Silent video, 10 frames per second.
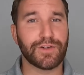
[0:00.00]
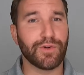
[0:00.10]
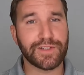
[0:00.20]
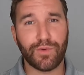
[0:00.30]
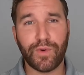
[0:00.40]

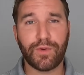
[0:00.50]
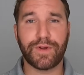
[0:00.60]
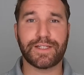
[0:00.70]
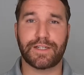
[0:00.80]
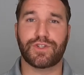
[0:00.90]
so it's a
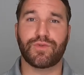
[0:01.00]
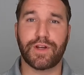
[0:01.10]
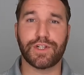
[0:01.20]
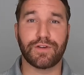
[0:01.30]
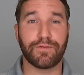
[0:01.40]
win-win
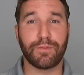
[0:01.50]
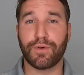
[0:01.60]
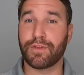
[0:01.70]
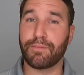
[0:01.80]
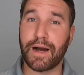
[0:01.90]
situation for
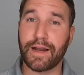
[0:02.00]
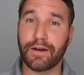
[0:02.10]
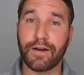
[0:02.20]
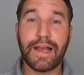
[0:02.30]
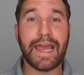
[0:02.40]
both the
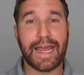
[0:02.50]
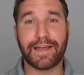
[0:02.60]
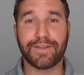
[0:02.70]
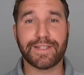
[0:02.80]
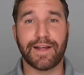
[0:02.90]
buyer
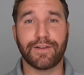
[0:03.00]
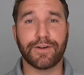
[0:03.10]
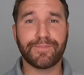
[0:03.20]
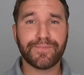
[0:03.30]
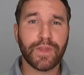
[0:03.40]
and the seller.